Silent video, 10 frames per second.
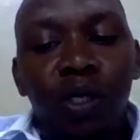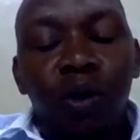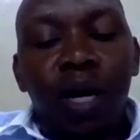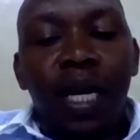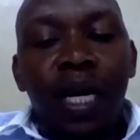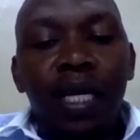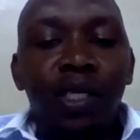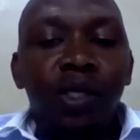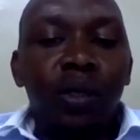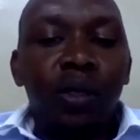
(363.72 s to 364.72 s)

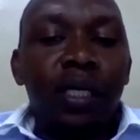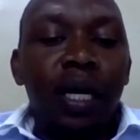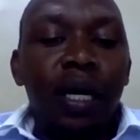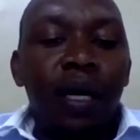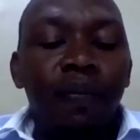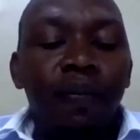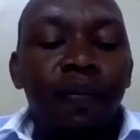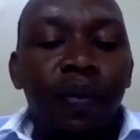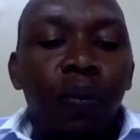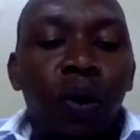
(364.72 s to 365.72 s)
organizations
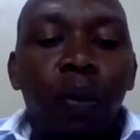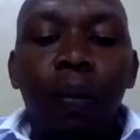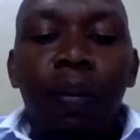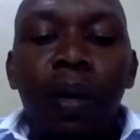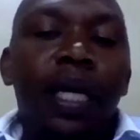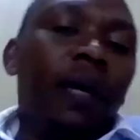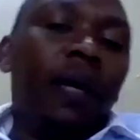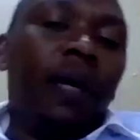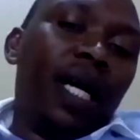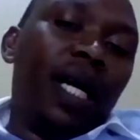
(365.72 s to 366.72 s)
probably
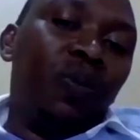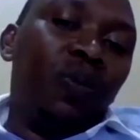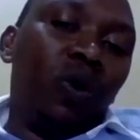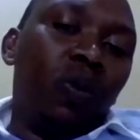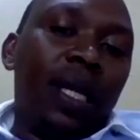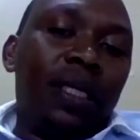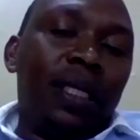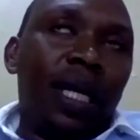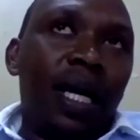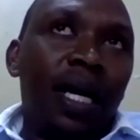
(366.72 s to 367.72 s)
keep a cash book, but